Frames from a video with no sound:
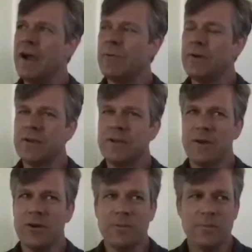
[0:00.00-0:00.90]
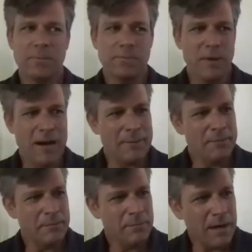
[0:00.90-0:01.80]
would go. I
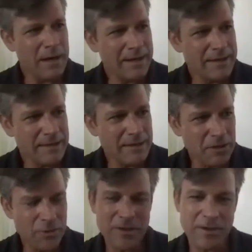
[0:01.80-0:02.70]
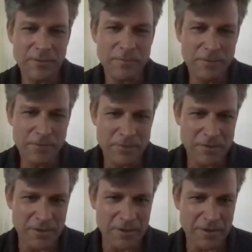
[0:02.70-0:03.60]
might go into the
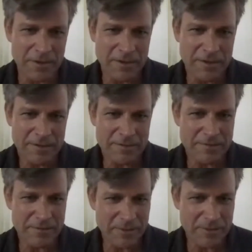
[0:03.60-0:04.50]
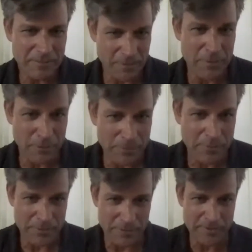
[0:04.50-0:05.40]
future to see the
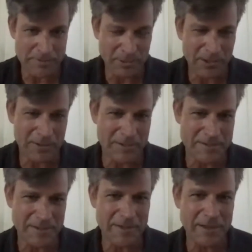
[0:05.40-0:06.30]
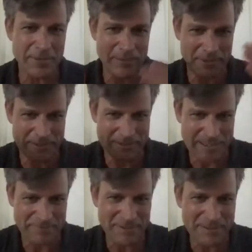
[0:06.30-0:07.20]
these parties. I think I might want to
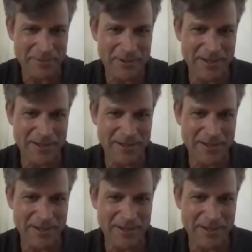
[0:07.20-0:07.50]
step into one of